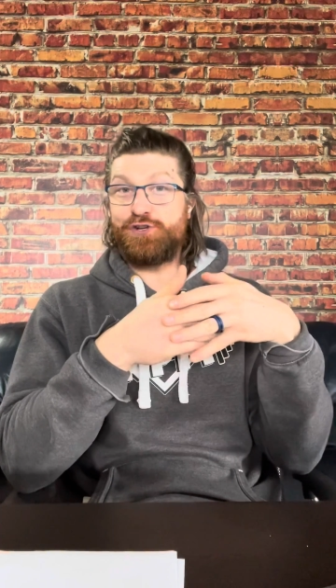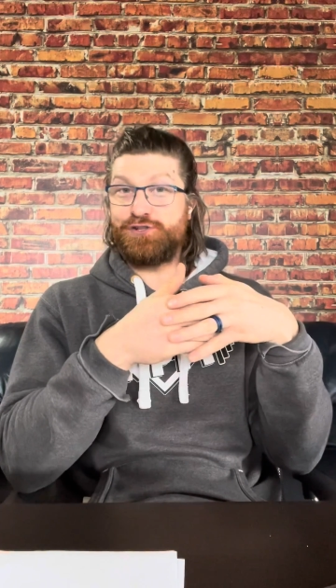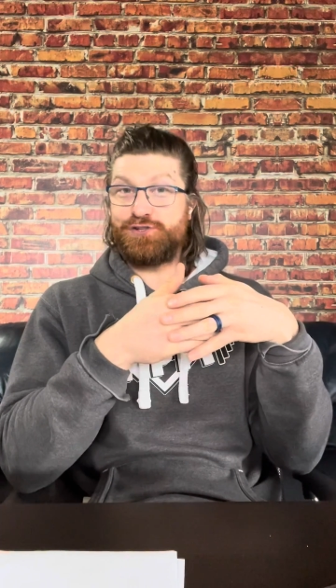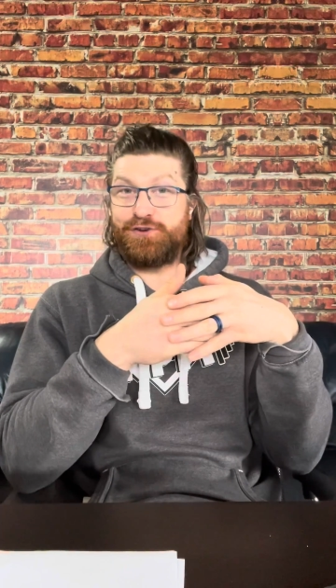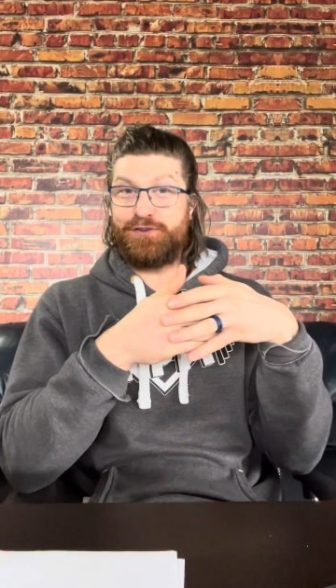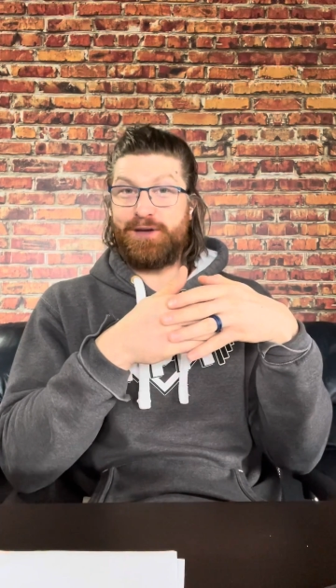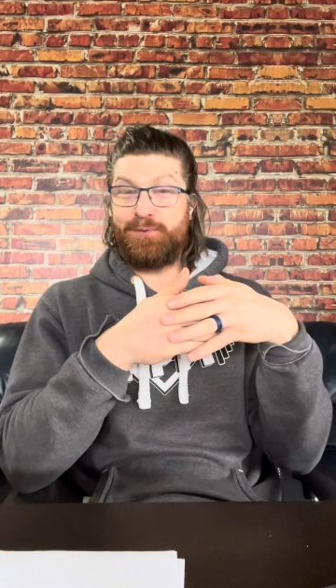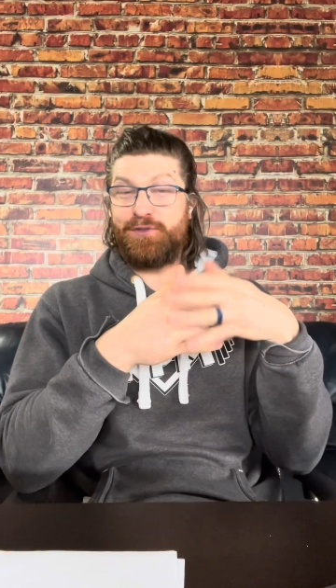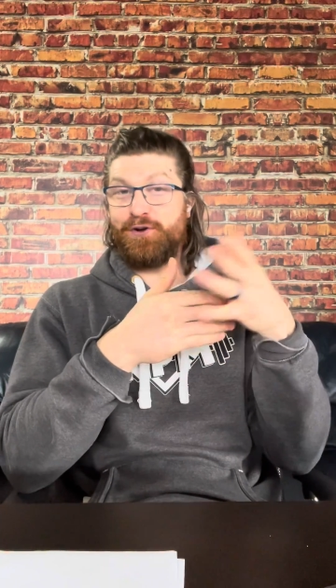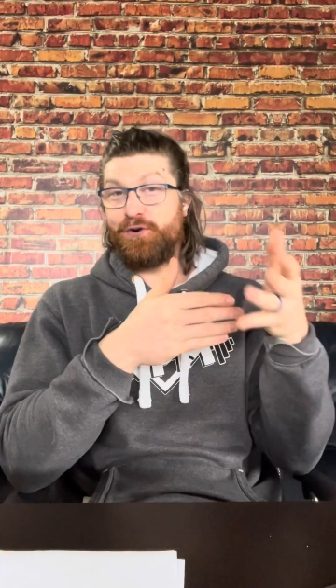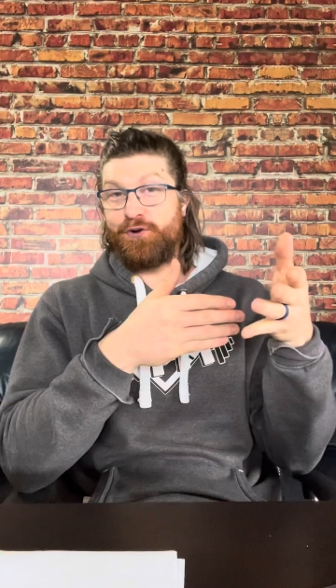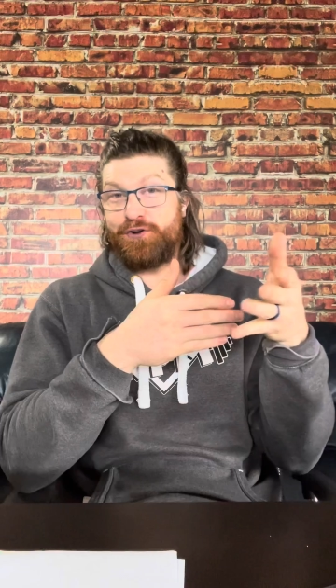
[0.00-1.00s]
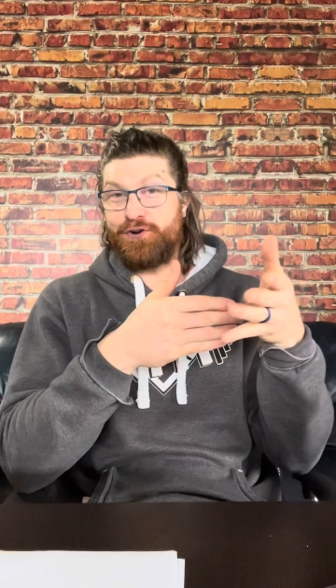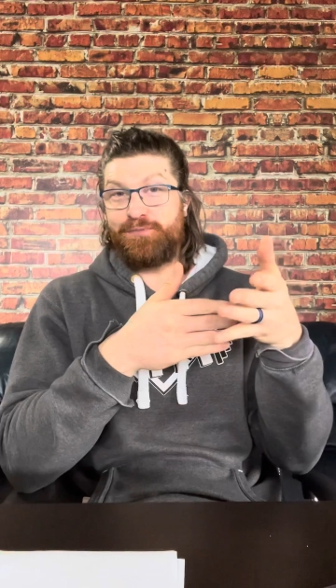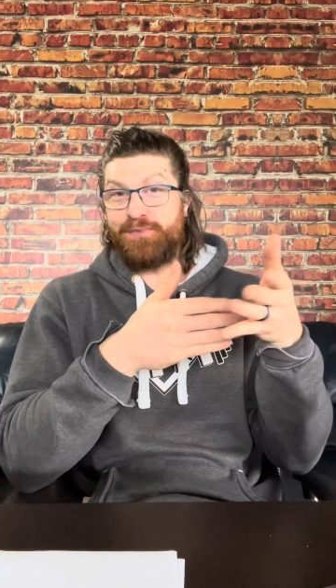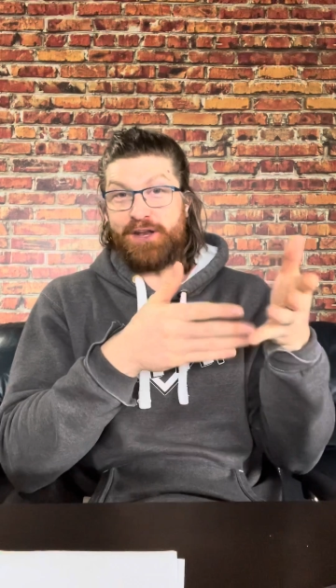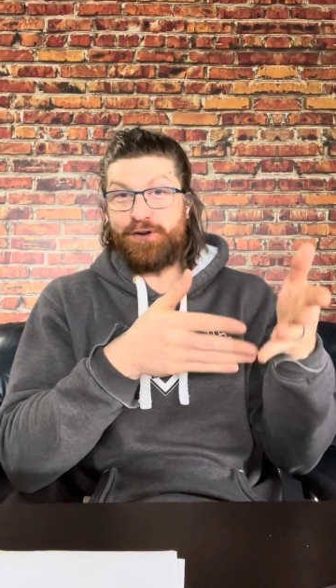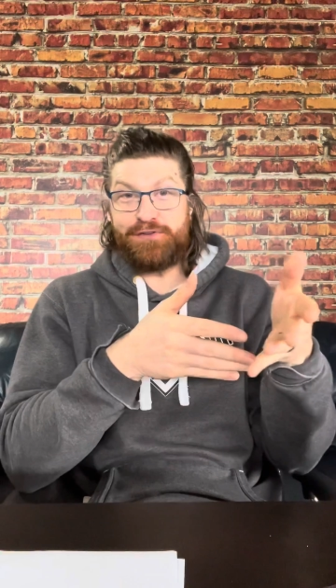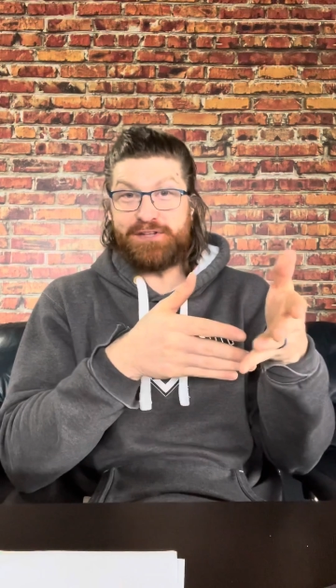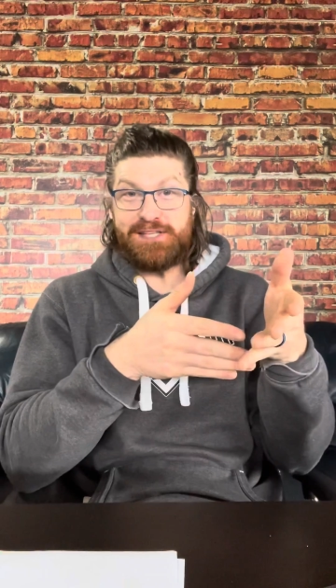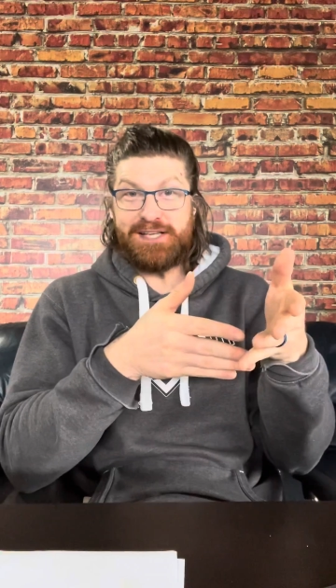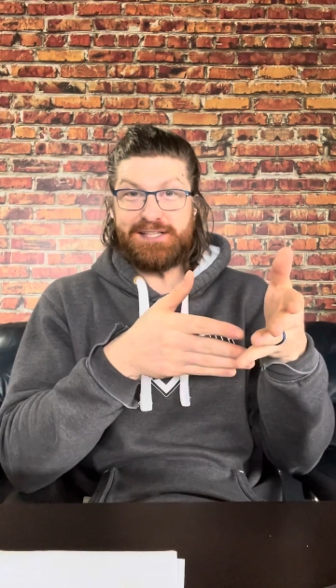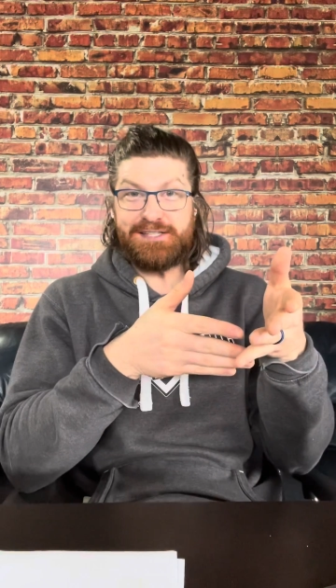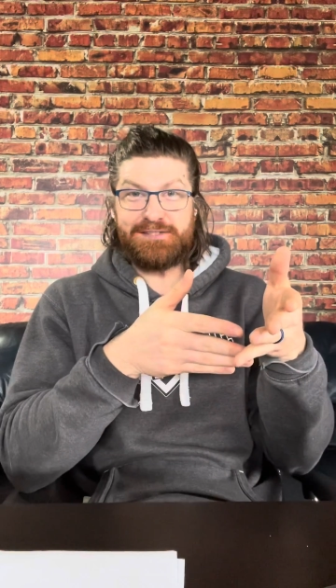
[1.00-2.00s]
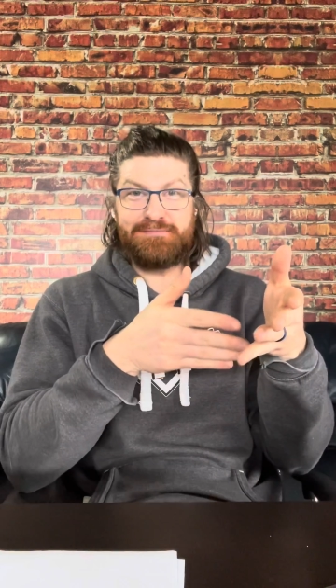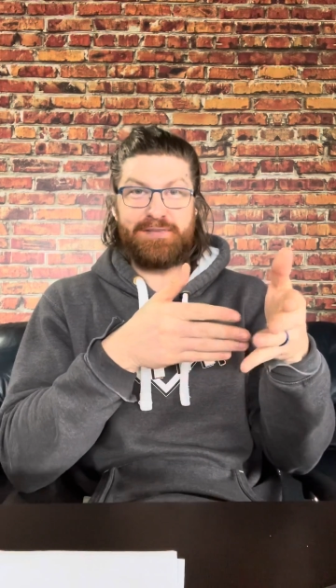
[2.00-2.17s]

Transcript: just so that when they're older, they know these things,